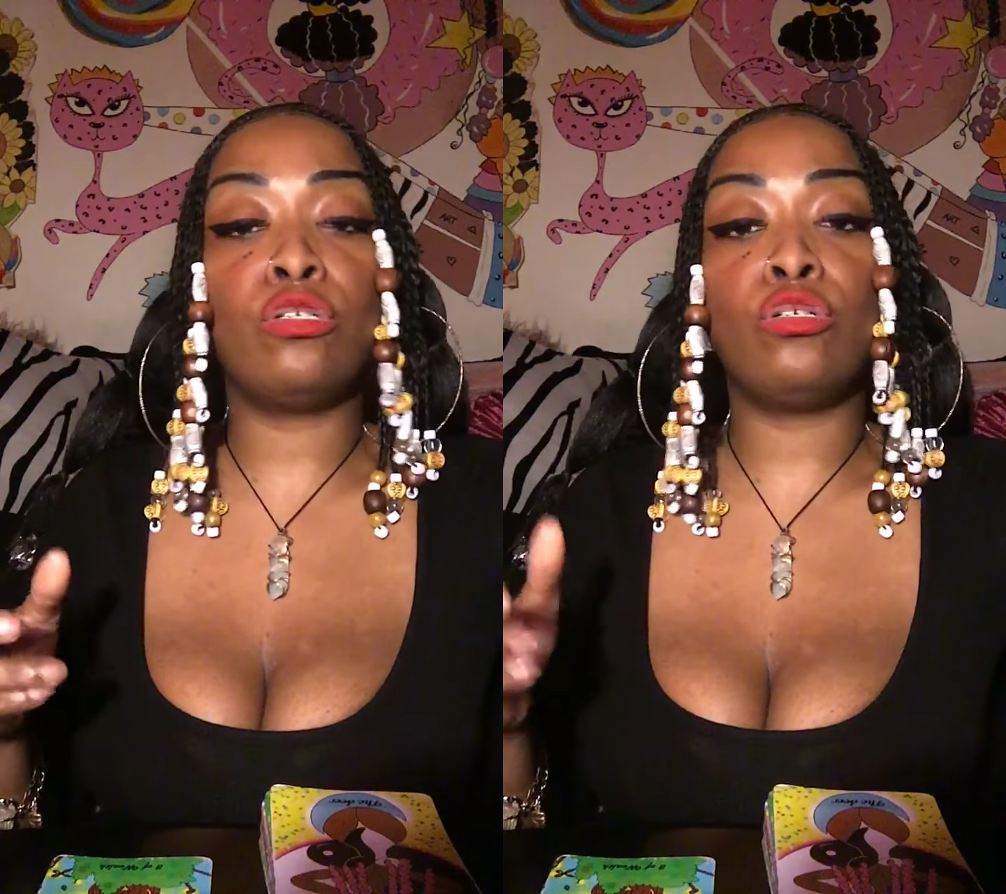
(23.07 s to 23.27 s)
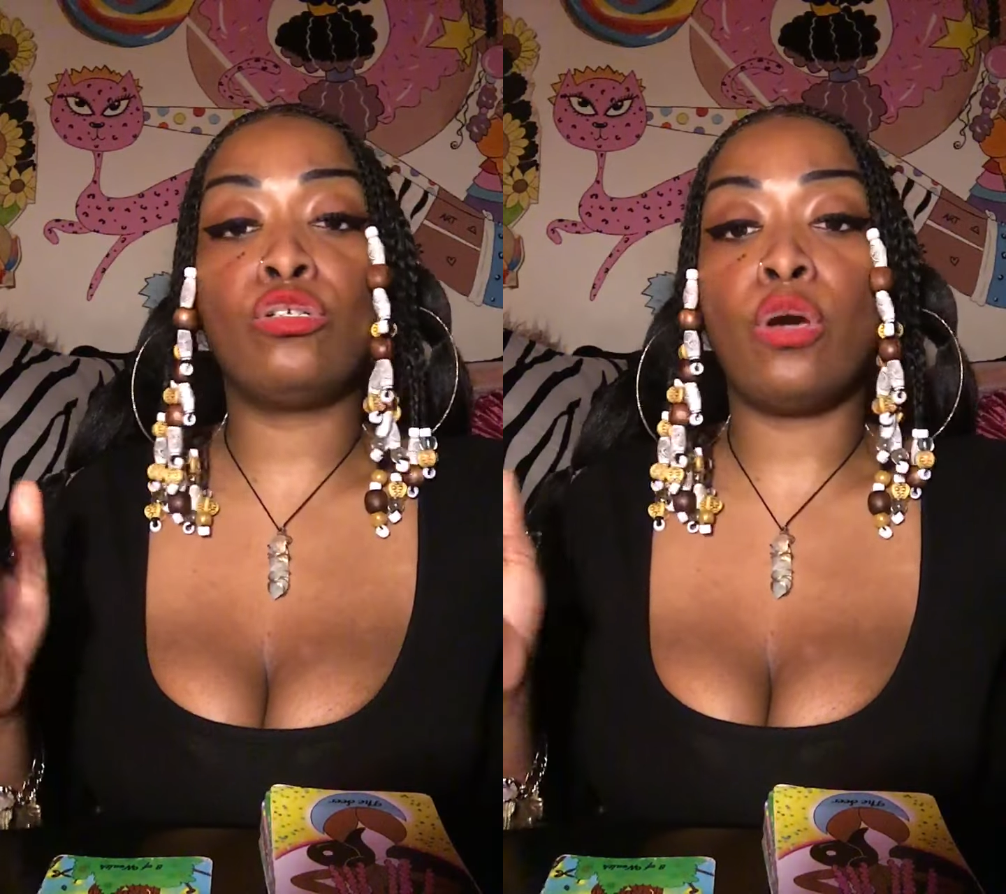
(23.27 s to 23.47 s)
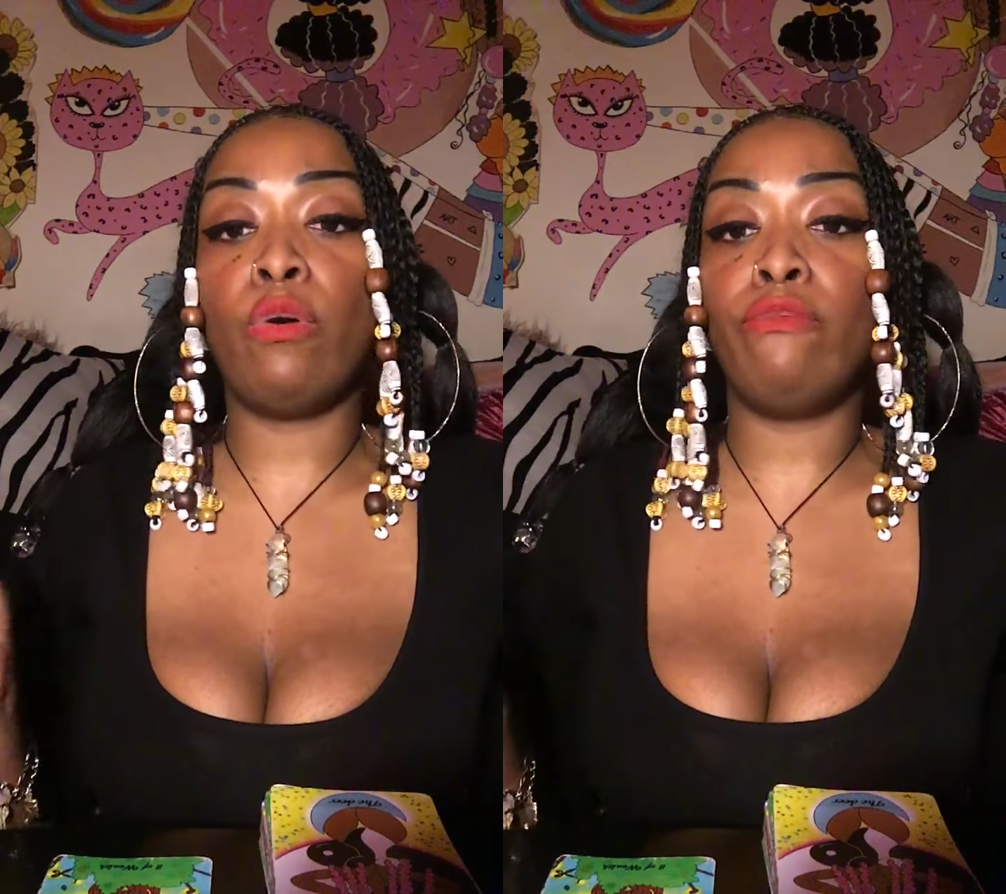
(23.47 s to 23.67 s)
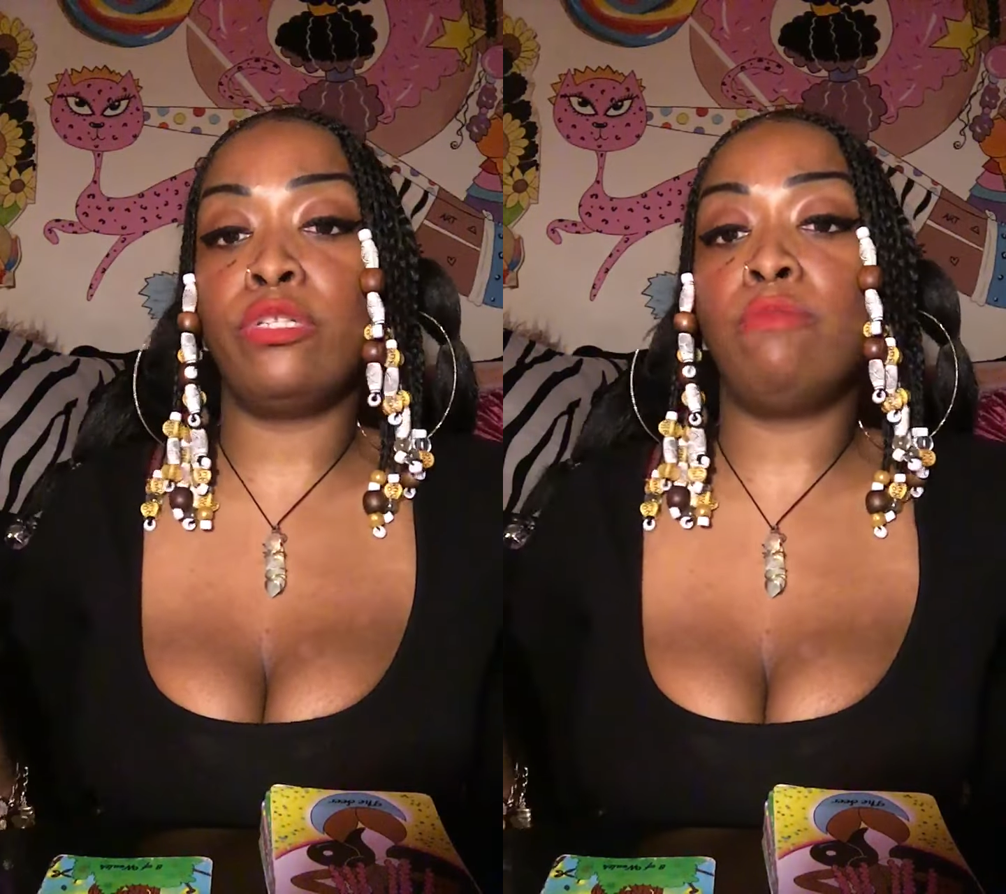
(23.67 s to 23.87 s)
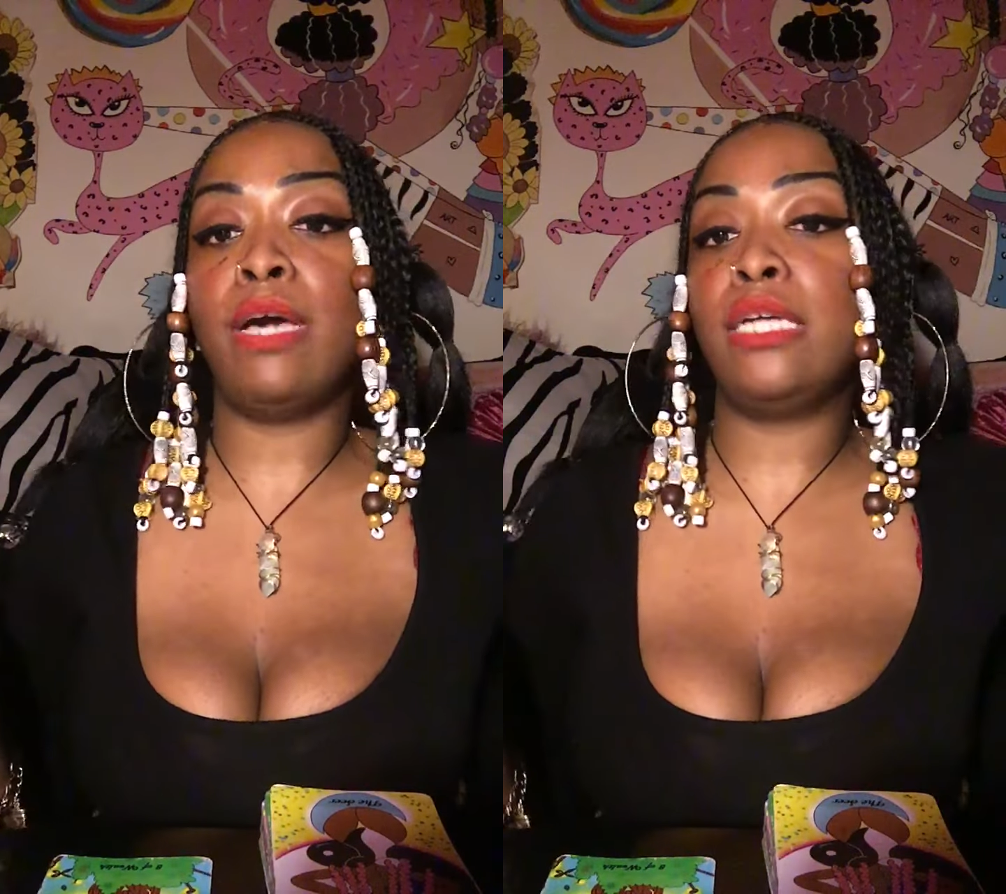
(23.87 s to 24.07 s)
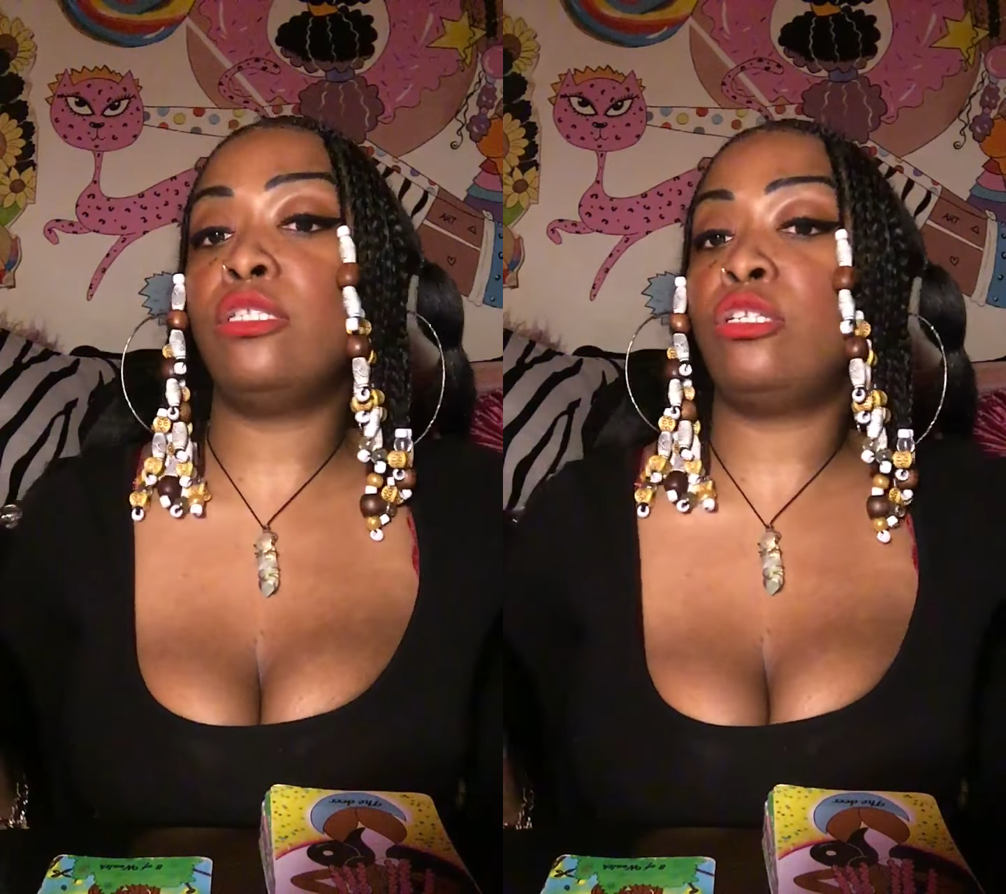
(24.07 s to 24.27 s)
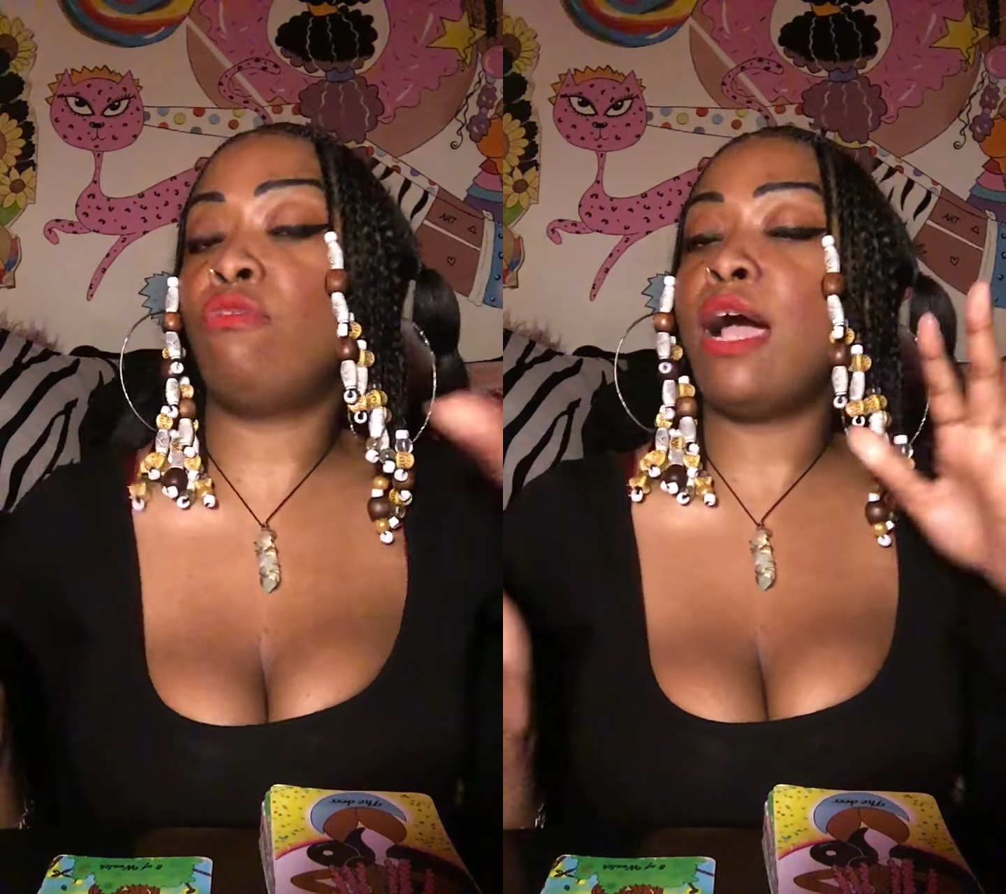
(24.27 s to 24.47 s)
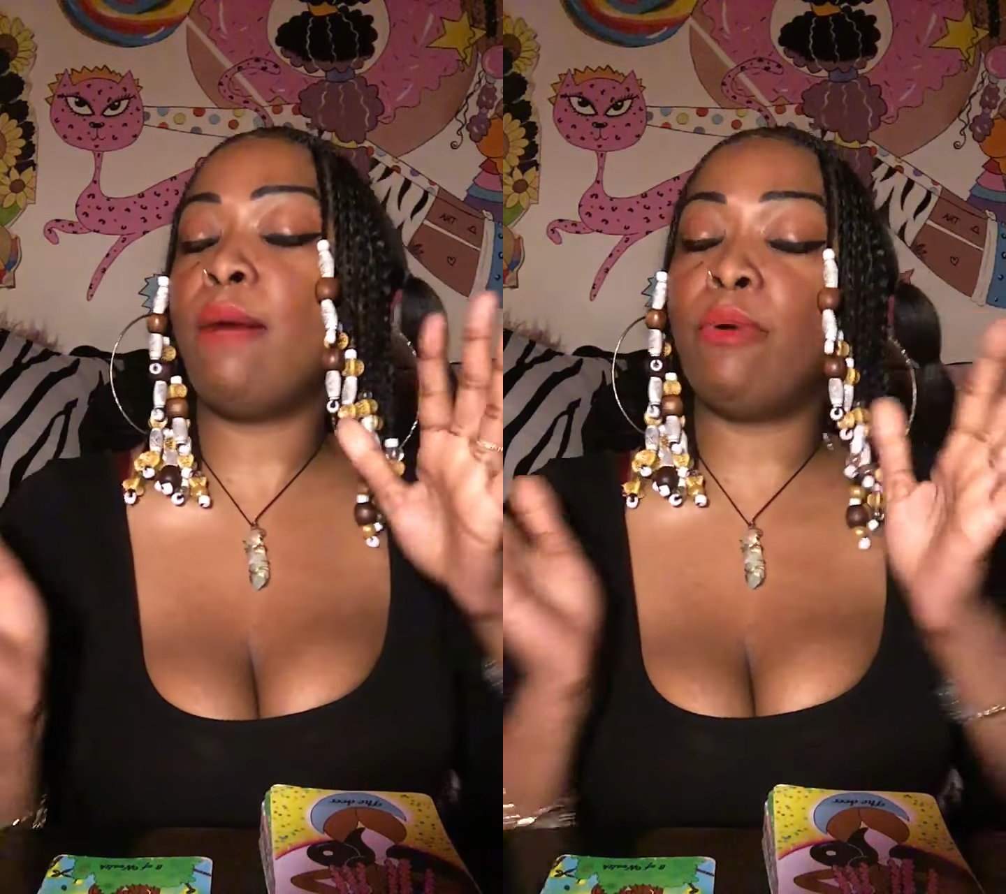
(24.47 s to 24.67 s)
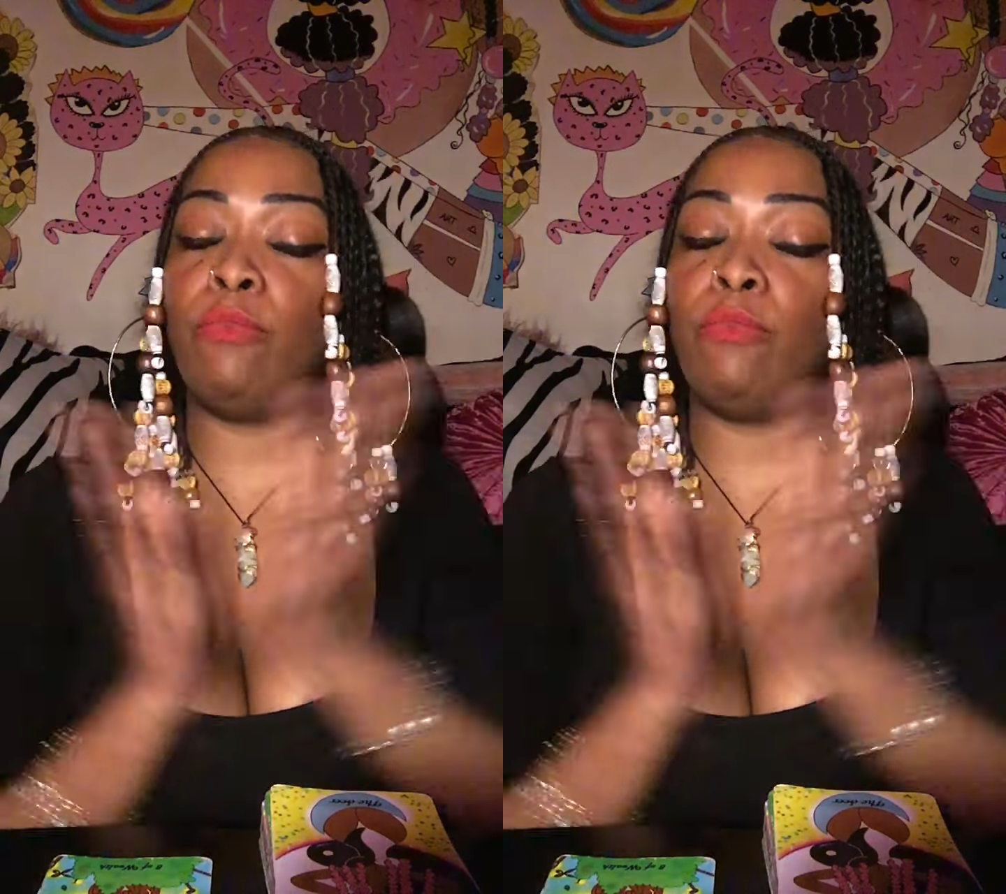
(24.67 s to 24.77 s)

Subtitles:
So just go over to my Instagram,